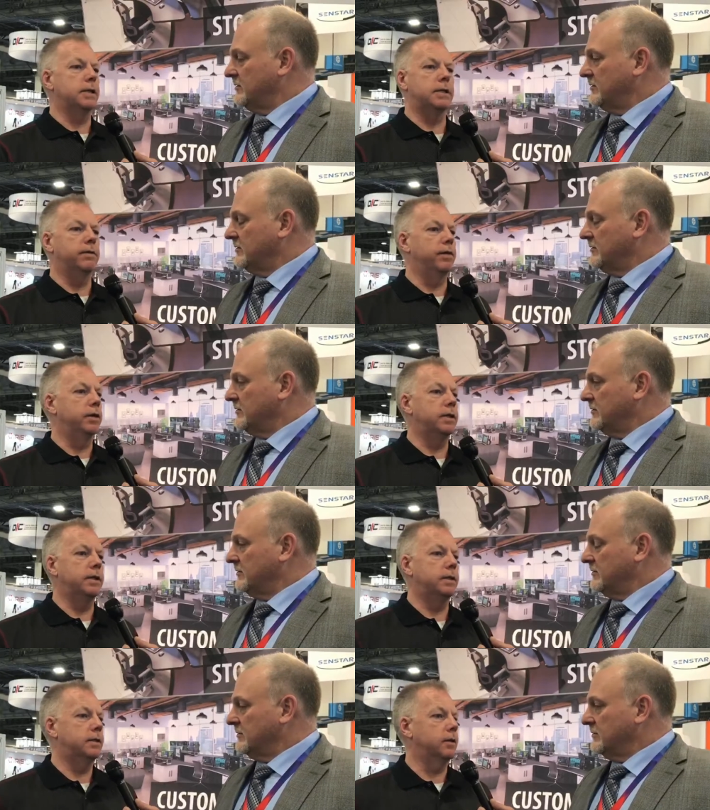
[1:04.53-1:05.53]
Speaker 1: as diverse
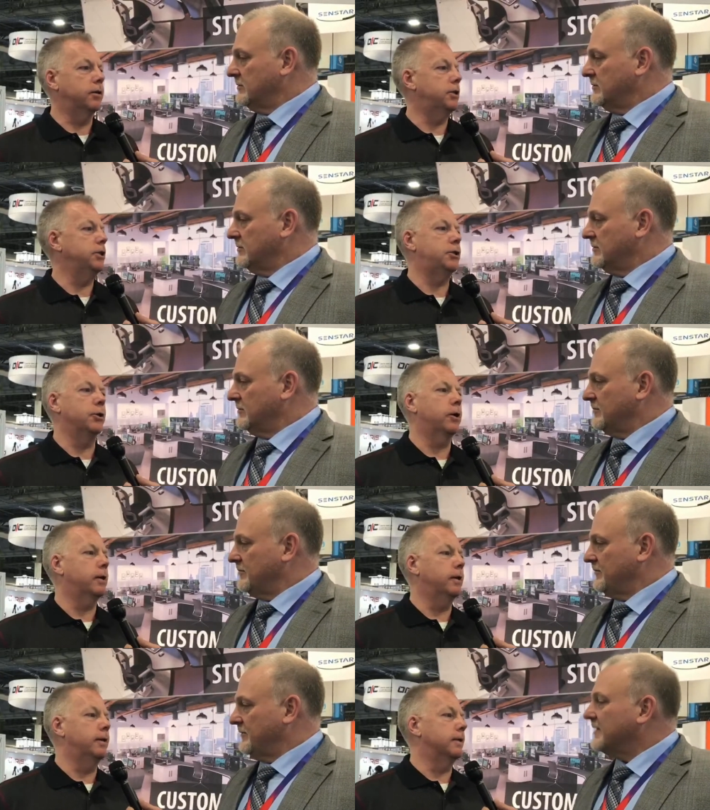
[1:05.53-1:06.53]
as Hershey's
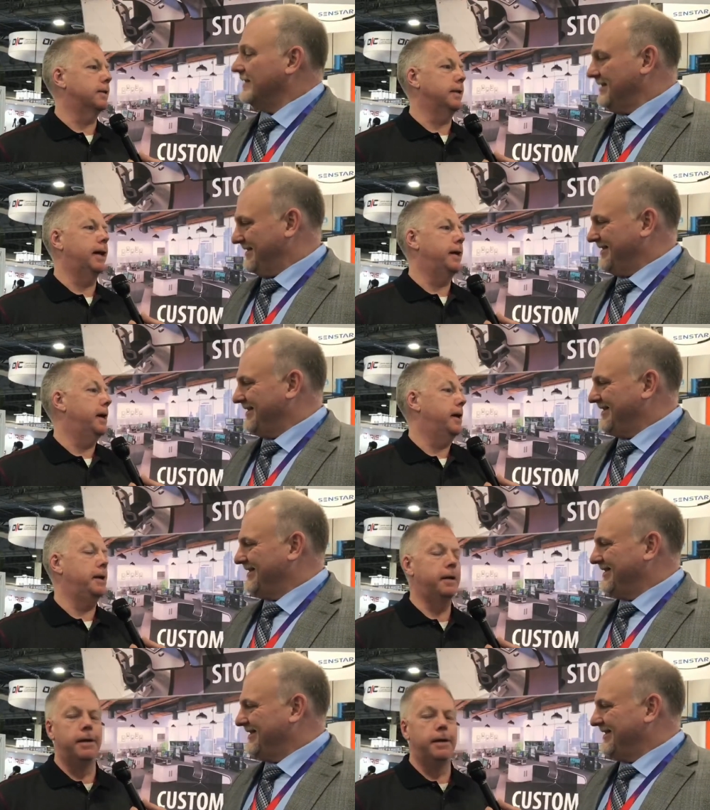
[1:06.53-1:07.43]
Chocolate and the CIA